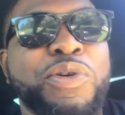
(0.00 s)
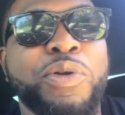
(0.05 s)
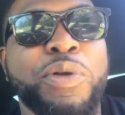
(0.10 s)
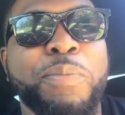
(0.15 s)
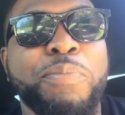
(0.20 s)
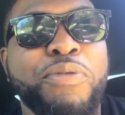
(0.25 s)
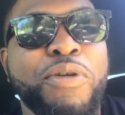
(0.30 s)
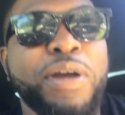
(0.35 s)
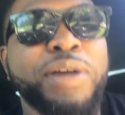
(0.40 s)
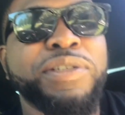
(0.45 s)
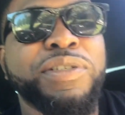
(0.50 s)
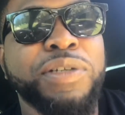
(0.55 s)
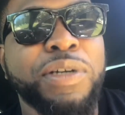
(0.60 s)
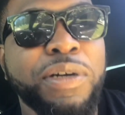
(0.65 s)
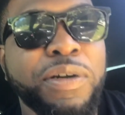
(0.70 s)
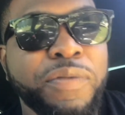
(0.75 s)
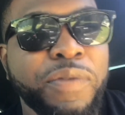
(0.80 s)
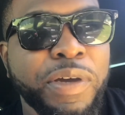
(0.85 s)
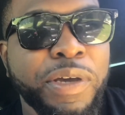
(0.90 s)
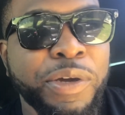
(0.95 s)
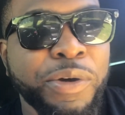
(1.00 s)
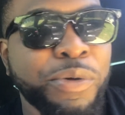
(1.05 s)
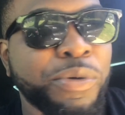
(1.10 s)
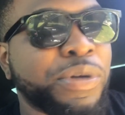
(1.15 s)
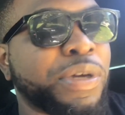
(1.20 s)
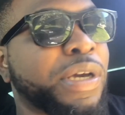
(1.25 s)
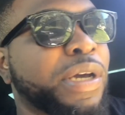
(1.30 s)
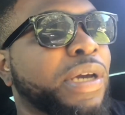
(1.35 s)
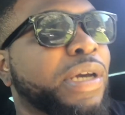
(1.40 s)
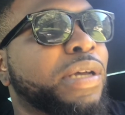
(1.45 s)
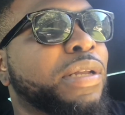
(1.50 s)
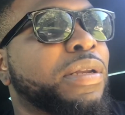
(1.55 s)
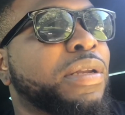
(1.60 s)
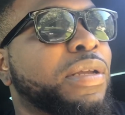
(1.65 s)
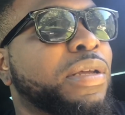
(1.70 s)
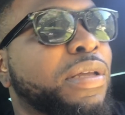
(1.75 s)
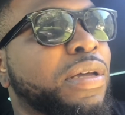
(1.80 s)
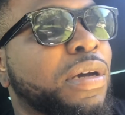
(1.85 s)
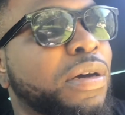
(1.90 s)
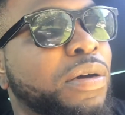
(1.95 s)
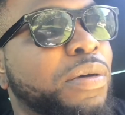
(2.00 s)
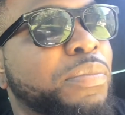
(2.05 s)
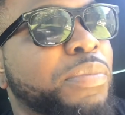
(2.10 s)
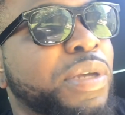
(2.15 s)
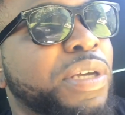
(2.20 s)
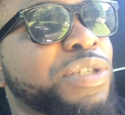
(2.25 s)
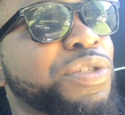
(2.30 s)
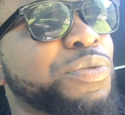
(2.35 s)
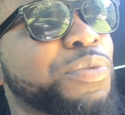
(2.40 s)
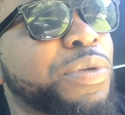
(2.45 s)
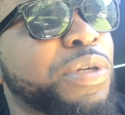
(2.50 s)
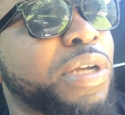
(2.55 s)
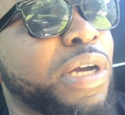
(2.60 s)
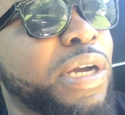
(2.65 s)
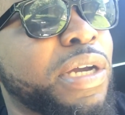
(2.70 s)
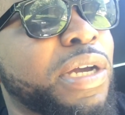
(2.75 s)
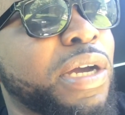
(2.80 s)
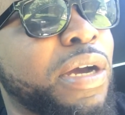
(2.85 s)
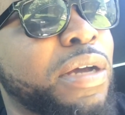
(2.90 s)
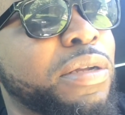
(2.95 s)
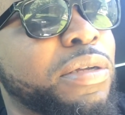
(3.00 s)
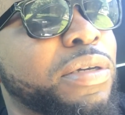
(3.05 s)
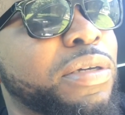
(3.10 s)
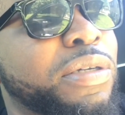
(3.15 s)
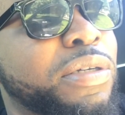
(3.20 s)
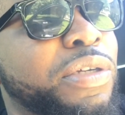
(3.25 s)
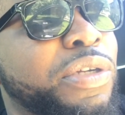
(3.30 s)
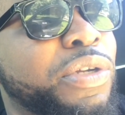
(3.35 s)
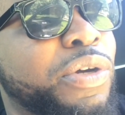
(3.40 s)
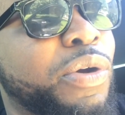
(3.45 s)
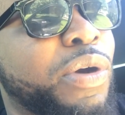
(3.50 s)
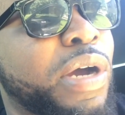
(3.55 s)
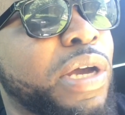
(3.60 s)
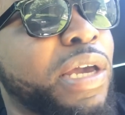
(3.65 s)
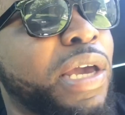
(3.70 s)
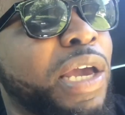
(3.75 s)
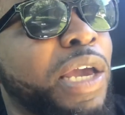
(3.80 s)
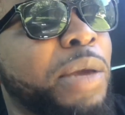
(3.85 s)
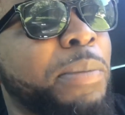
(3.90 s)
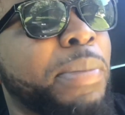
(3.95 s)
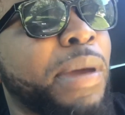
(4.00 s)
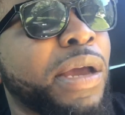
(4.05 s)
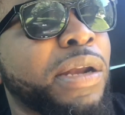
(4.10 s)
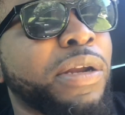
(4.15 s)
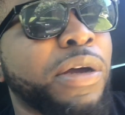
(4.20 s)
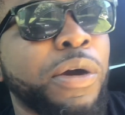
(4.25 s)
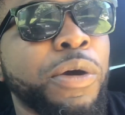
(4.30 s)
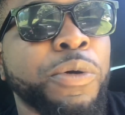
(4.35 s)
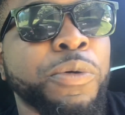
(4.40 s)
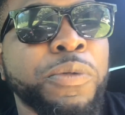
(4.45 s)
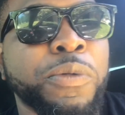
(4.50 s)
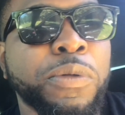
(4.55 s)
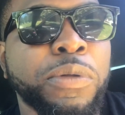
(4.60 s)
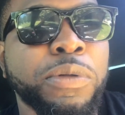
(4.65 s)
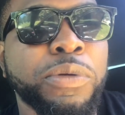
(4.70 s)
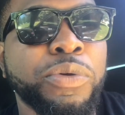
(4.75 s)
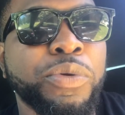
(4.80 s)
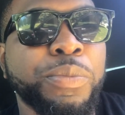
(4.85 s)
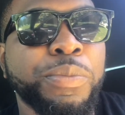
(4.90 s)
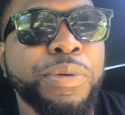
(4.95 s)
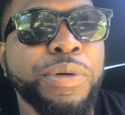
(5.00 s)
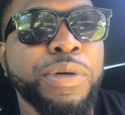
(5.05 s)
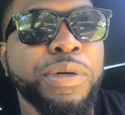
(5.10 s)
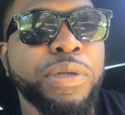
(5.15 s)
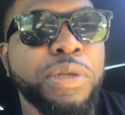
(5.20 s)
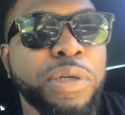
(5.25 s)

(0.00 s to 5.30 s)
the price of a Hellcat, that's when I kind of, you know, I came back to earth a little bit,